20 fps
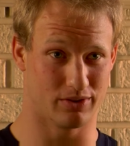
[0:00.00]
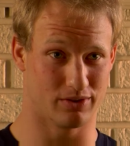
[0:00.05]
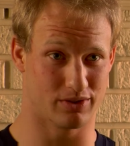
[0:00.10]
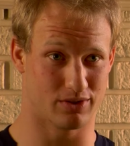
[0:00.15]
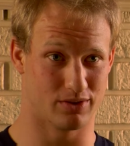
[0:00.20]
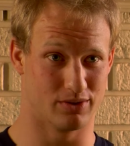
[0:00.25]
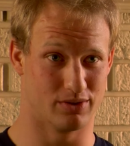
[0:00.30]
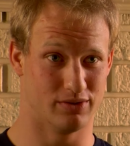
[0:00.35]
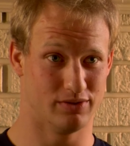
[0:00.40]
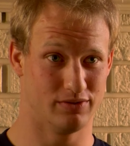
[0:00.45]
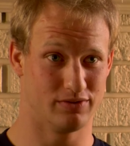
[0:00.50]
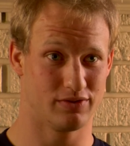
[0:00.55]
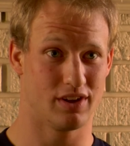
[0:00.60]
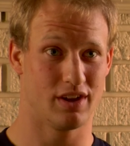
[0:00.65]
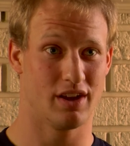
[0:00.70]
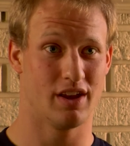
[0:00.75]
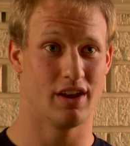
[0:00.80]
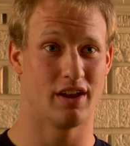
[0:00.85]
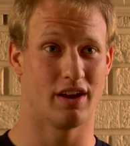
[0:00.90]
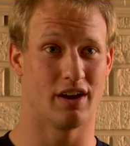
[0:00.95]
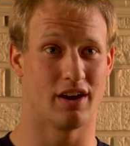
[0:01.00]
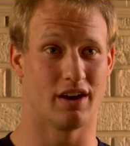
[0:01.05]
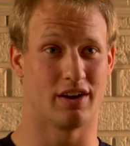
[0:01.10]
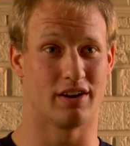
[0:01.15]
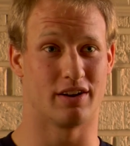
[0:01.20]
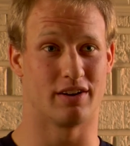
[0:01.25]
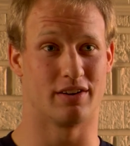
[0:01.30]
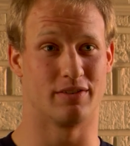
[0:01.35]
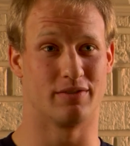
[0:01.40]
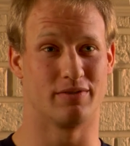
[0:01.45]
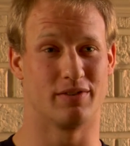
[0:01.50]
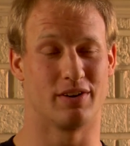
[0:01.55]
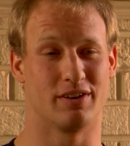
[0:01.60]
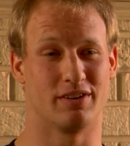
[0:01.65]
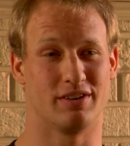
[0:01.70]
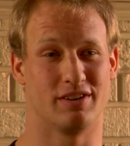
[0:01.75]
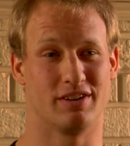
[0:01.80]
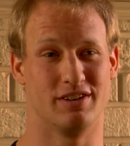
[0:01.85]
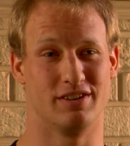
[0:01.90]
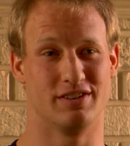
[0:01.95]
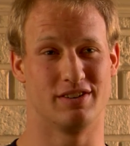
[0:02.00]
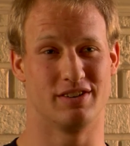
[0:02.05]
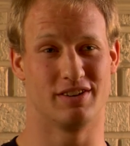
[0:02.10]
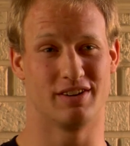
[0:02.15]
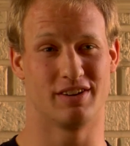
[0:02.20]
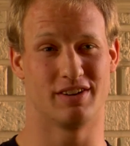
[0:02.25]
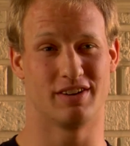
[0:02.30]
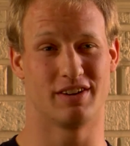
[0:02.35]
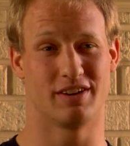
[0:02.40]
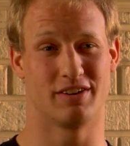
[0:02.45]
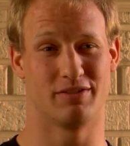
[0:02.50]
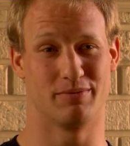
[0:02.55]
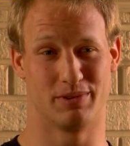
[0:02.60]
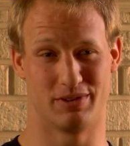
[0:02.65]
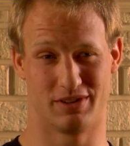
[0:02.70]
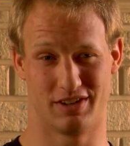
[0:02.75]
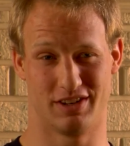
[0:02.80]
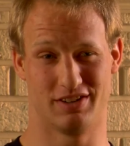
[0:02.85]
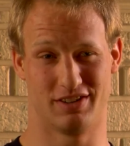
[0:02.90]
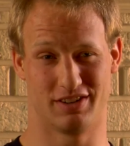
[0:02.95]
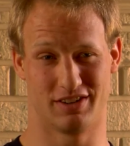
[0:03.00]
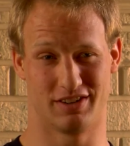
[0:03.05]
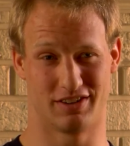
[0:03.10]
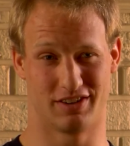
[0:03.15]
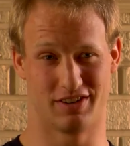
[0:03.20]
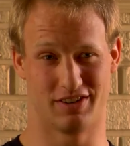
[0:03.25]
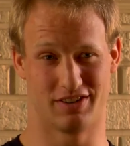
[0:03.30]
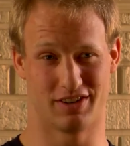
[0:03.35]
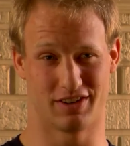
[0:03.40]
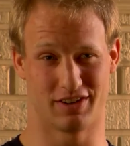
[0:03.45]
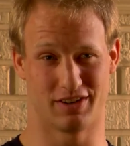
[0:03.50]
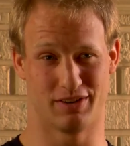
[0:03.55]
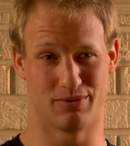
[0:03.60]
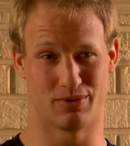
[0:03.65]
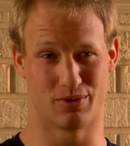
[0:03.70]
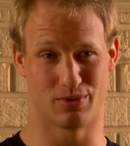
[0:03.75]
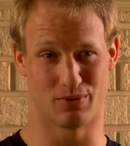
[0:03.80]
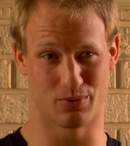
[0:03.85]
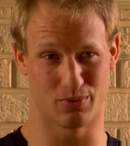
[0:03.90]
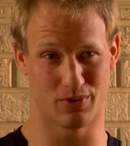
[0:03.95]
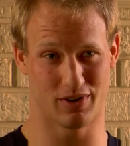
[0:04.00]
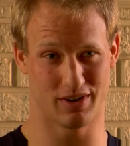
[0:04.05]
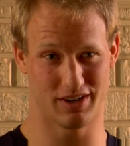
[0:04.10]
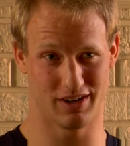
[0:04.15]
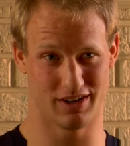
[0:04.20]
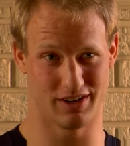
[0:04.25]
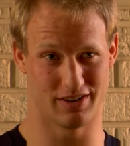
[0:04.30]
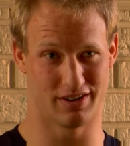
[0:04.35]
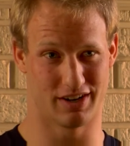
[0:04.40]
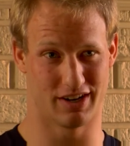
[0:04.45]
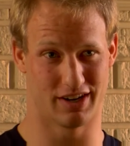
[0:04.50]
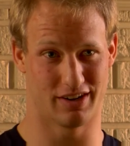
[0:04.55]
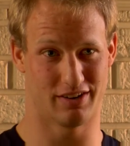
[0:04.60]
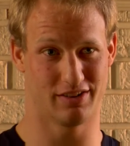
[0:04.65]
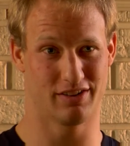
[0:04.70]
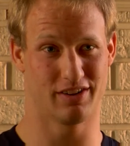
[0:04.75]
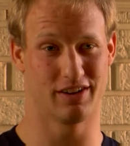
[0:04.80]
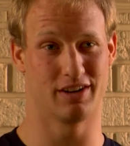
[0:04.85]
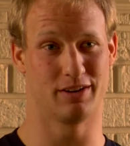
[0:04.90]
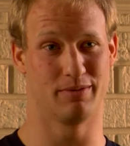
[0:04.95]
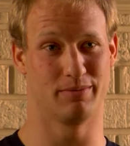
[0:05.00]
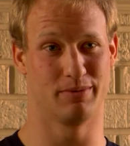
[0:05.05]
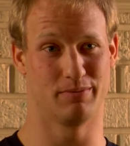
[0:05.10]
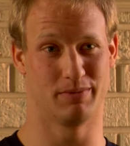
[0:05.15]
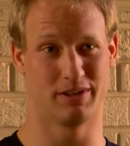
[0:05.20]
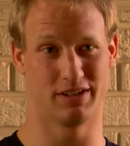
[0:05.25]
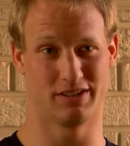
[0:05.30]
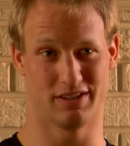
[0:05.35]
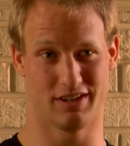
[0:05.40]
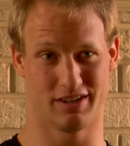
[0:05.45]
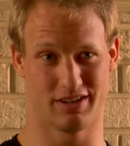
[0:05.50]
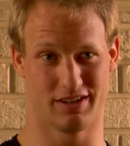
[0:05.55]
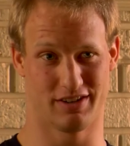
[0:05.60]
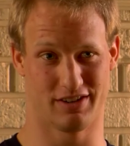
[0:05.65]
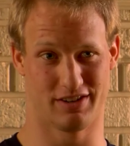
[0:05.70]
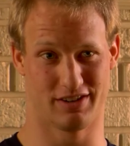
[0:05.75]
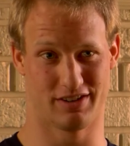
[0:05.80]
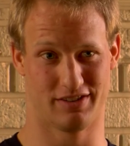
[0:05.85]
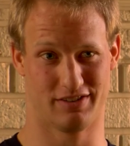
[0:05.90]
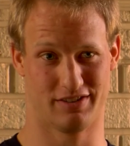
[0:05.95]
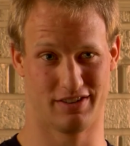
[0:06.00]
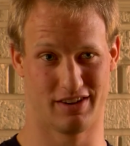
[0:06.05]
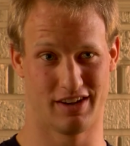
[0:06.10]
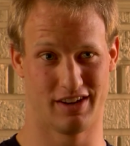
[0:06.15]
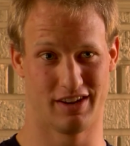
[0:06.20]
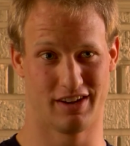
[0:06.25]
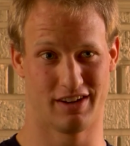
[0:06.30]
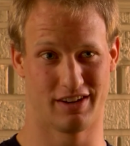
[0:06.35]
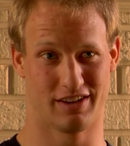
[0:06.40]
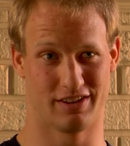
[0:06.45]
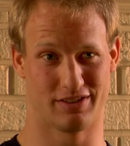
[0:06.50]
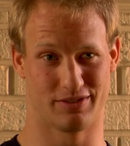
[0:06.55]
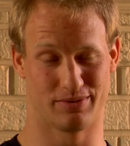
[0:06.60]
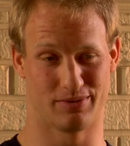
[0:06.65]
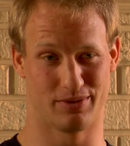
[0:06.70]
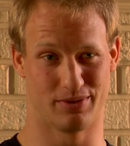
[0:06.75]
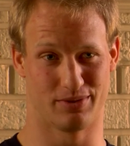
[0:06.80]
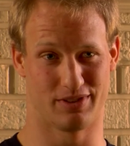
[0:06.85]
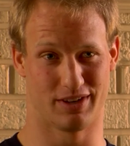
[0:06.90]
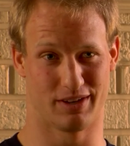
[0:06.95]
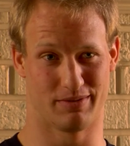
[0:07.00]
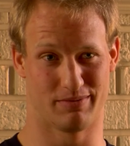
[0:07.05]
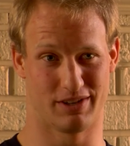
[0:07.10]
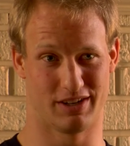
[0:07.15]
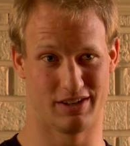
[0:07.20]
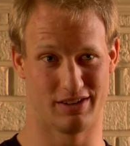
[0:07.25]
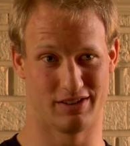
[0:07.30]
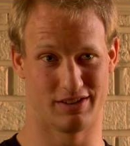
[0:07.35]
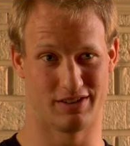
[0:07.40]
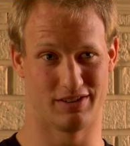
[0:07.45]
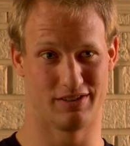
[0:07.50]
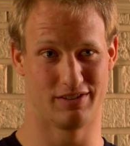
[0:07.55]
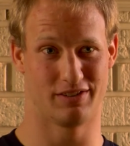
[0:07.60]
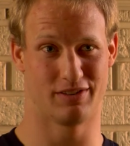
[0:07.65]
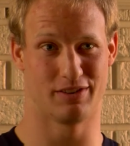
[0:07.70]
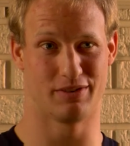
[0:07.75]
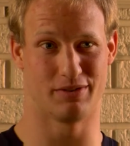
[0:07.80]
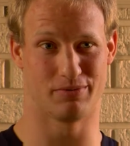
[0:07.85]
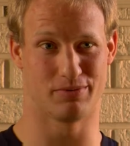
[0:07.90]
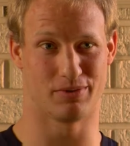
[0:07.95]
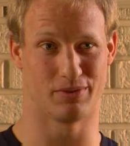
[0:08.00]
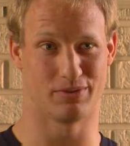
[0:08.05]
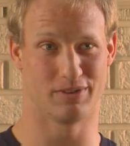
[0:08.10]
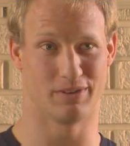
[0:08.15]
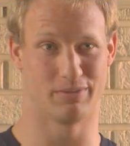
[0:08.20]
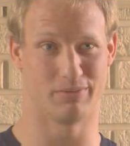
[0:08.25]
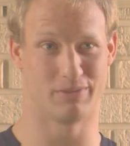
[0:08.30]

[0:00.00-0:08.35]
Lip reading: School. Have been teaching in Kentucky for 1 year now, and I'm in my 2nd year as a full-time teacher and full-time